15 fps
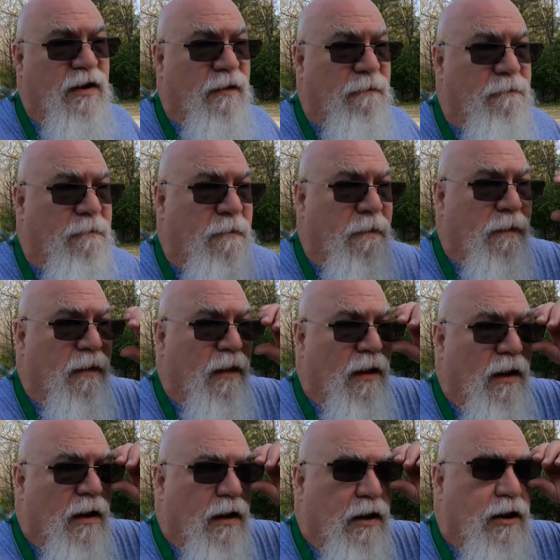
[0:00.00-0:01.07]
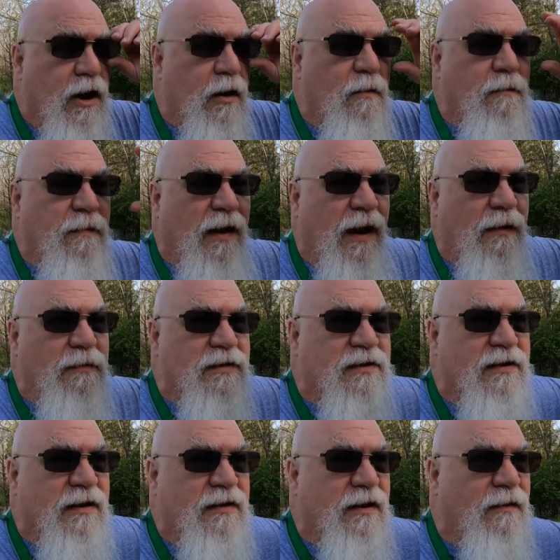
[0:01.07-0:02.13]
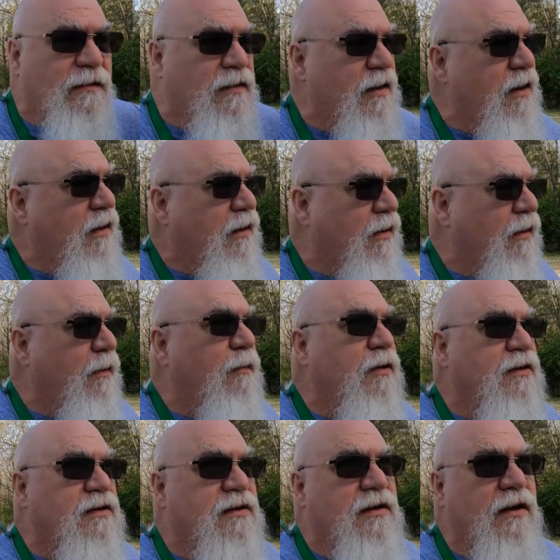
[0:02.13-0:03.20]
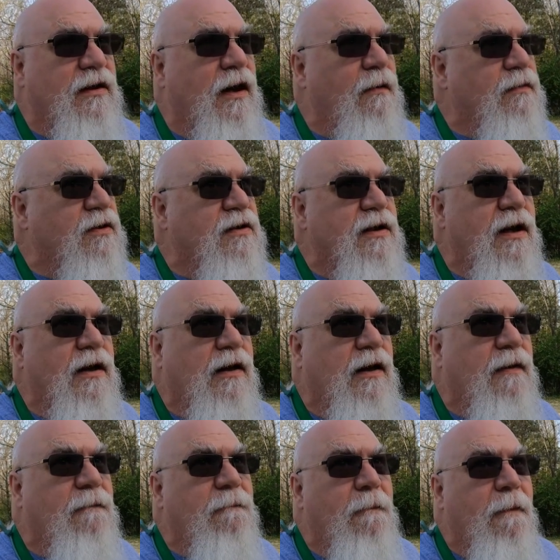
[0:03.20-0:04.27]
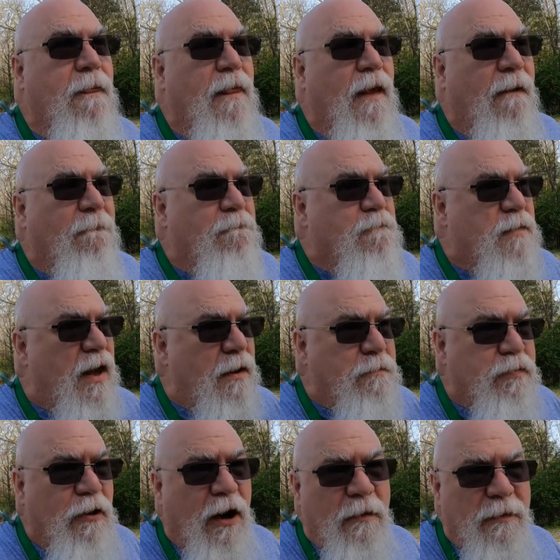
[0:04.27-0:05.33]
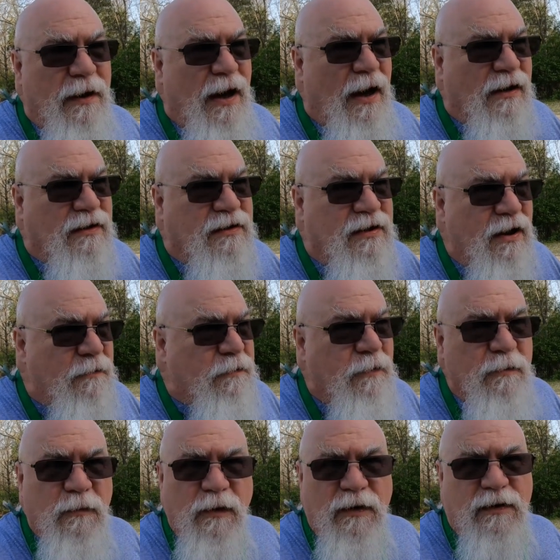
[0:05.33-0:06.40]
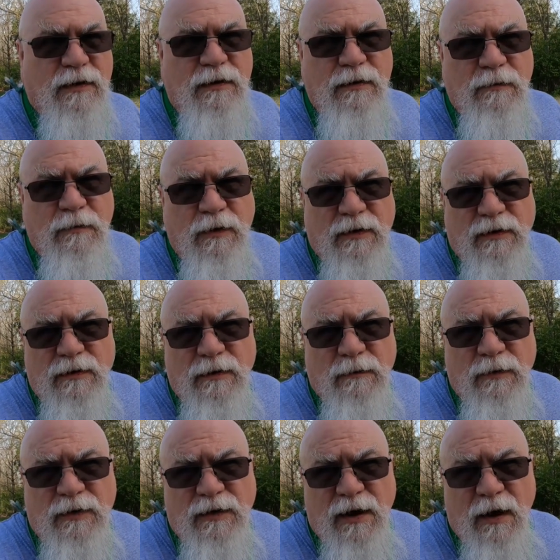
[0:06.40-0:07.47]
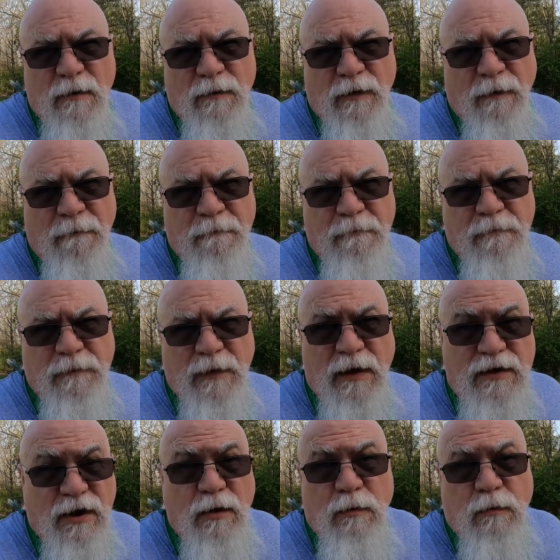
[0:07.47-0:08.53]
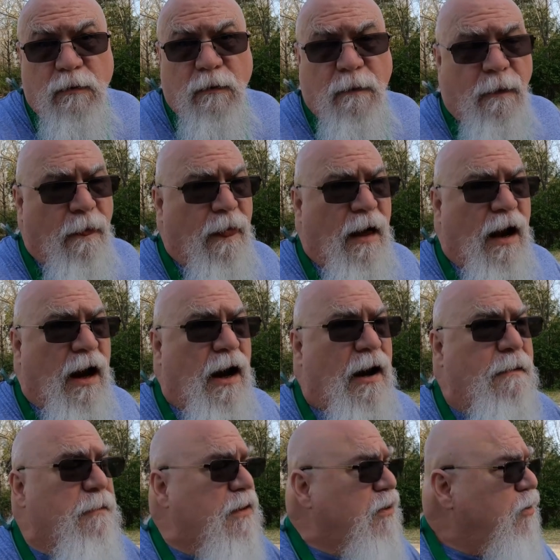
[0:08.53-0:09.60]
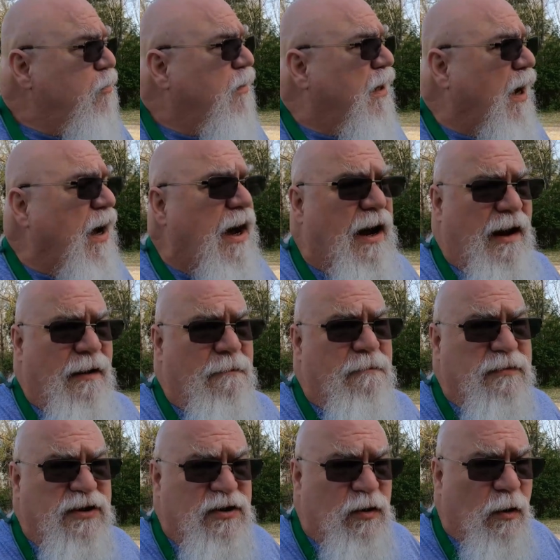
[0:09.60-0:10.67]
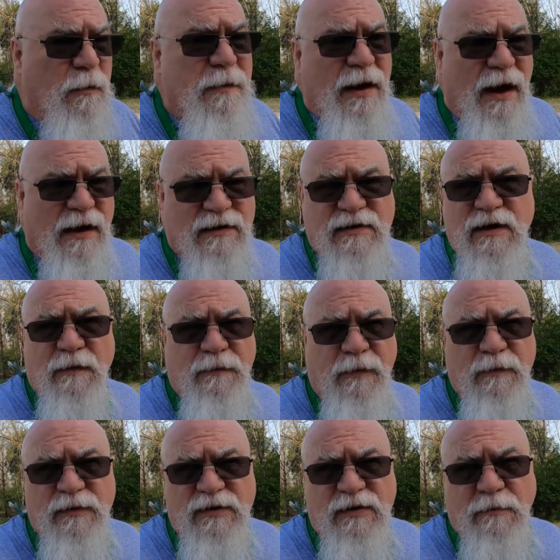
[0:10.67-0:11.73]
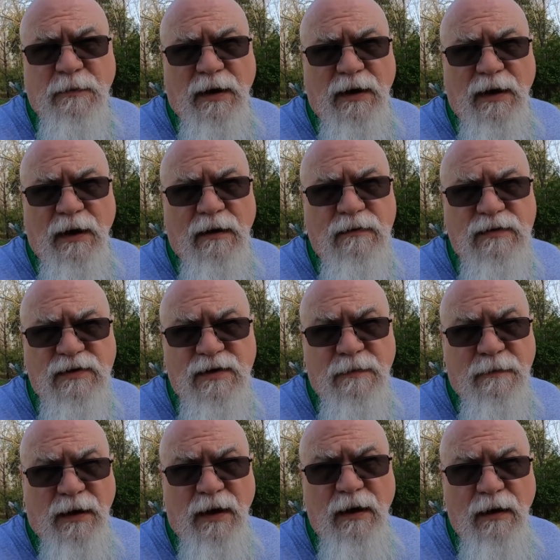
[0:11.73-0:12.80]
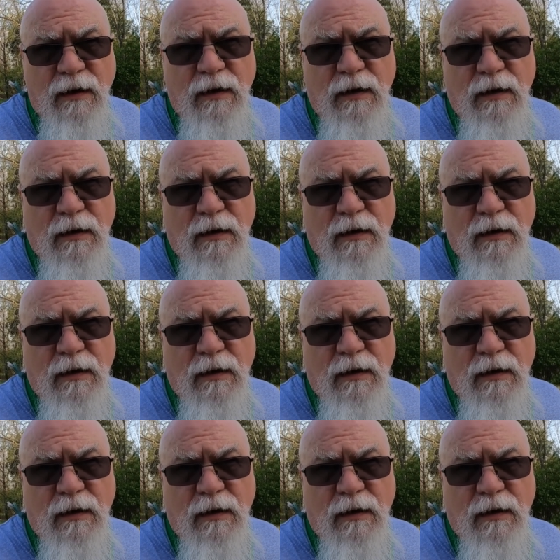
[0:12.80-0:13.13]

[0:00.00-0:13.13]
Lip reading: And, you know, I was sitting there thinking, I wasn't sitting, I was thinking, they probably act different with the owner. They do. I'm a new guy. Stormy acts different with somebody else than me.